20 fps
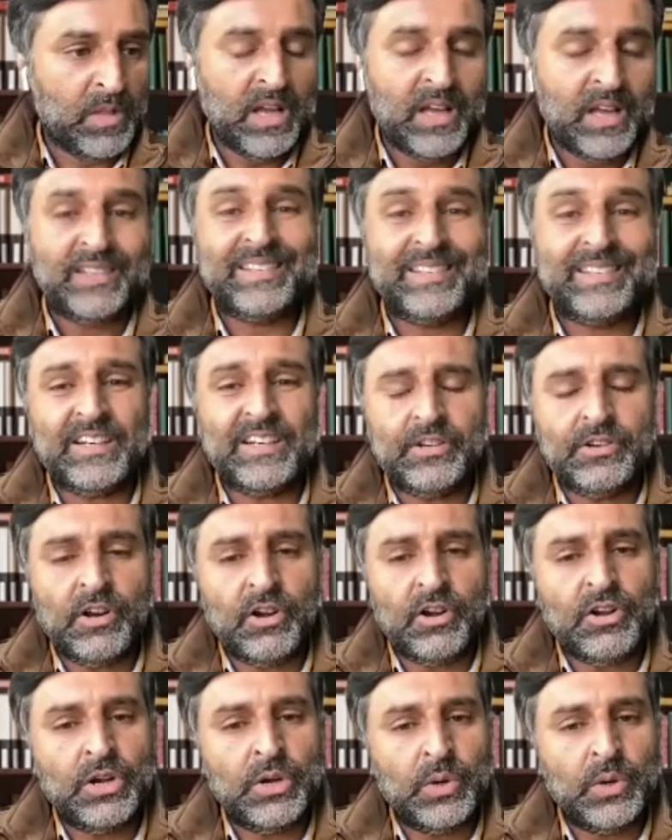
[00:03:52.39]
They did not
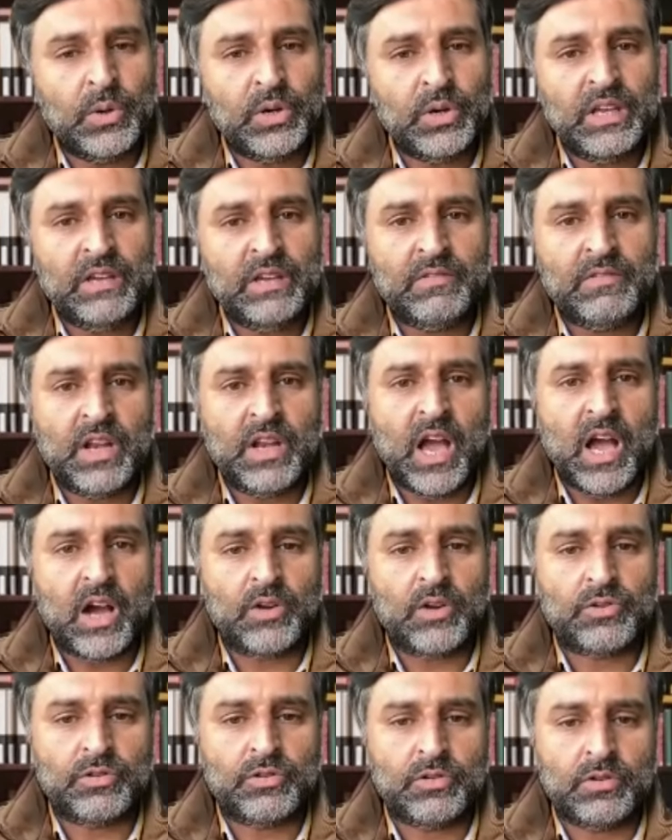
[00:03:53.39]
know even how
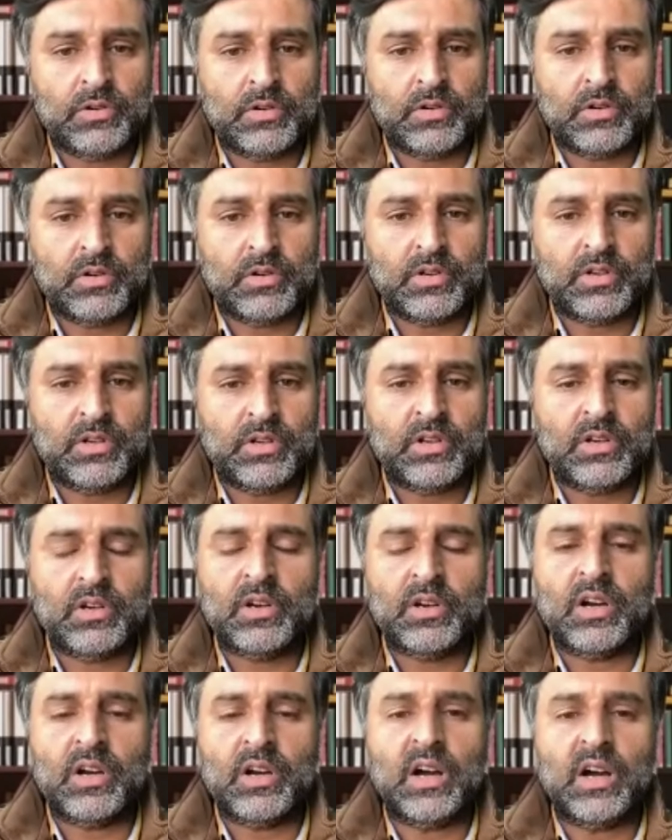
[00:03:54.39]
to,
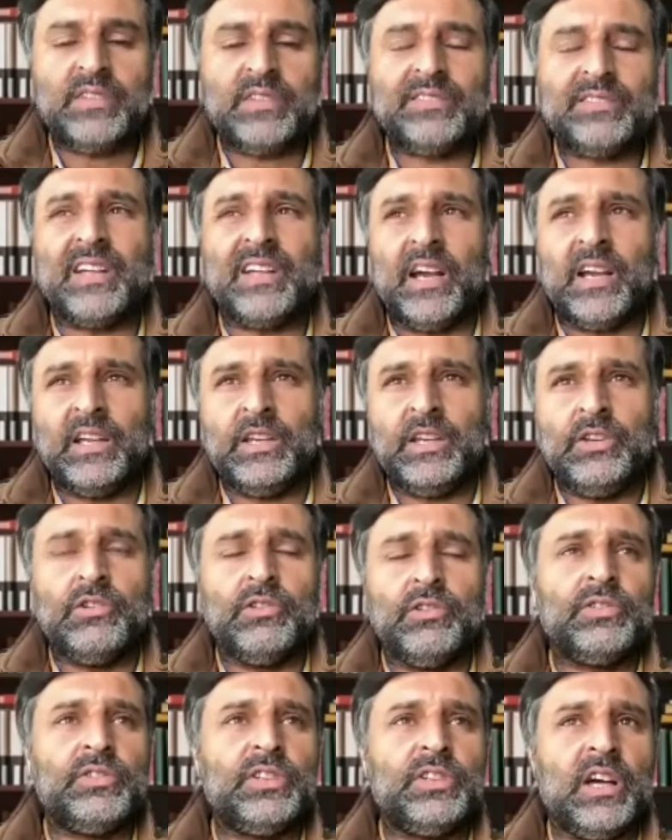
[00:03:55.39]
assign
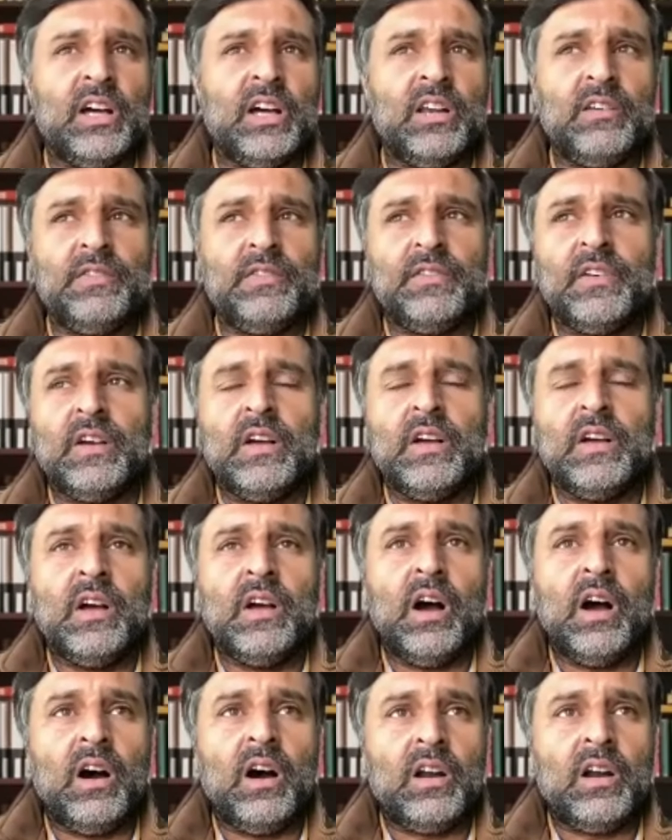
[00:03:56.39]
yourself
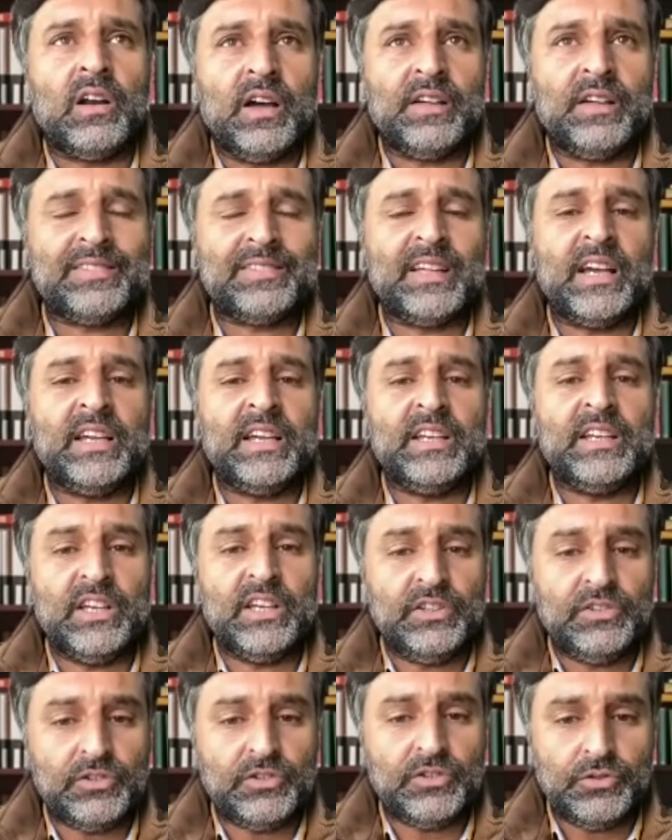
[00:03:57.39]
or assign
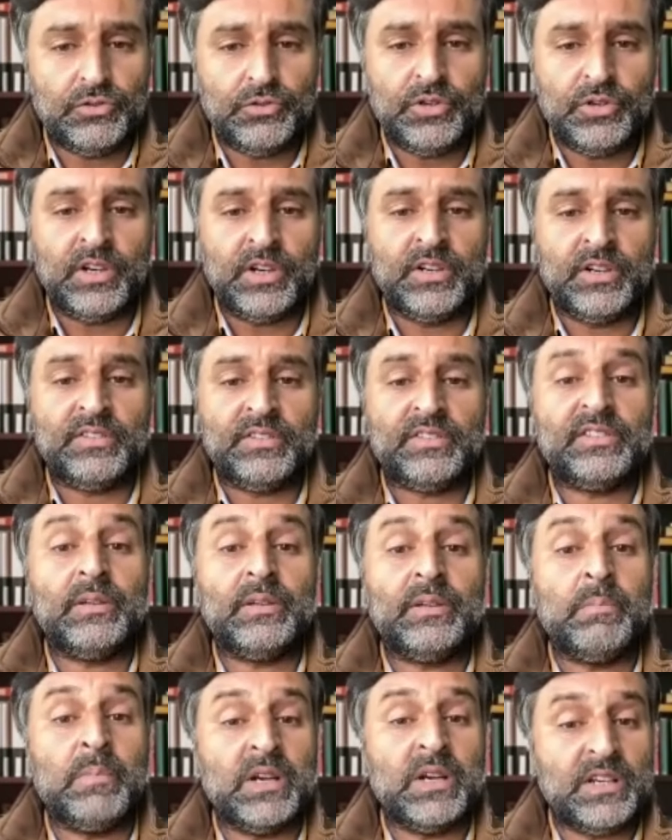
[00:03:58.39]
students the
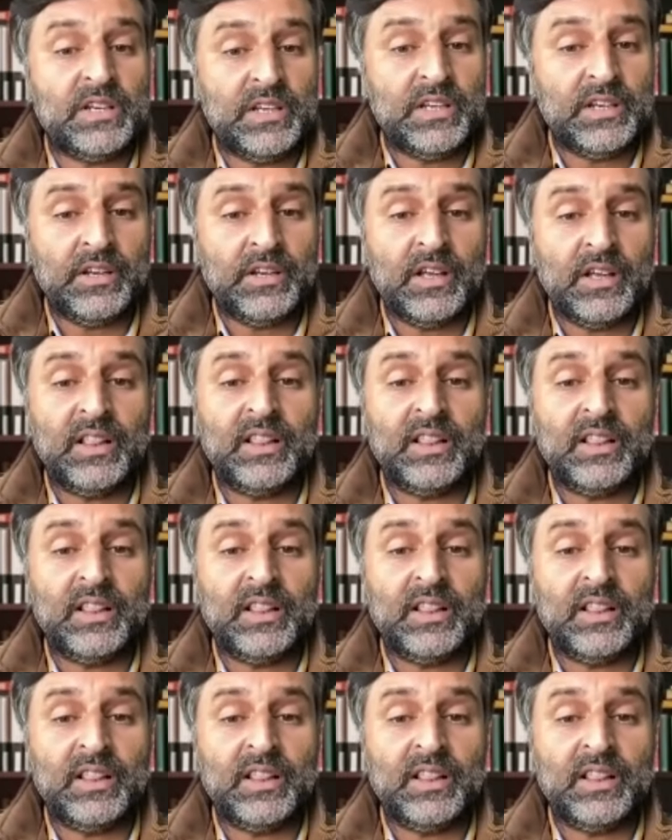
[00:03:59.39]
material